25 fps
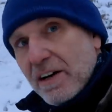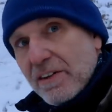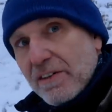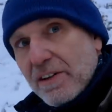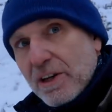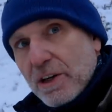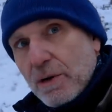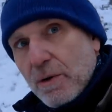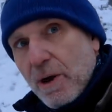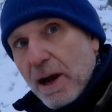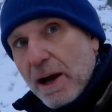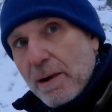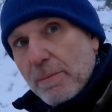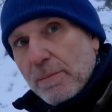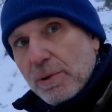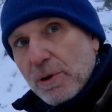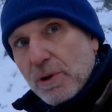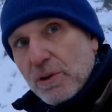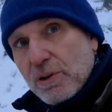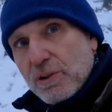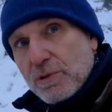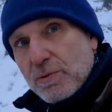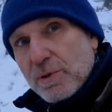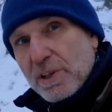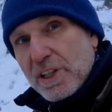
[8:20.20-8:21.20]
and they're quite
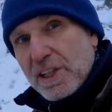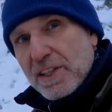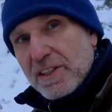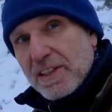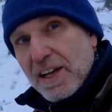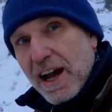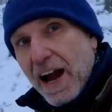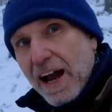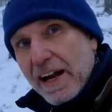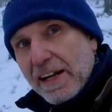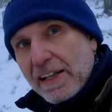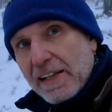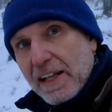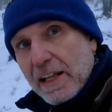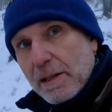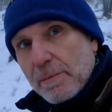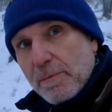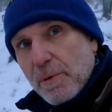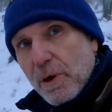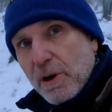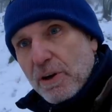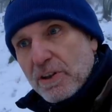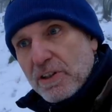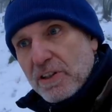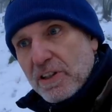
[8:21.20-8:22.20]
blunt with a tiny little
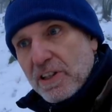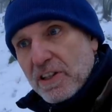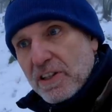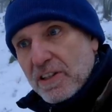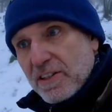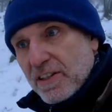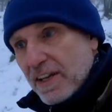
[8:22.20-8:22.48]
point at the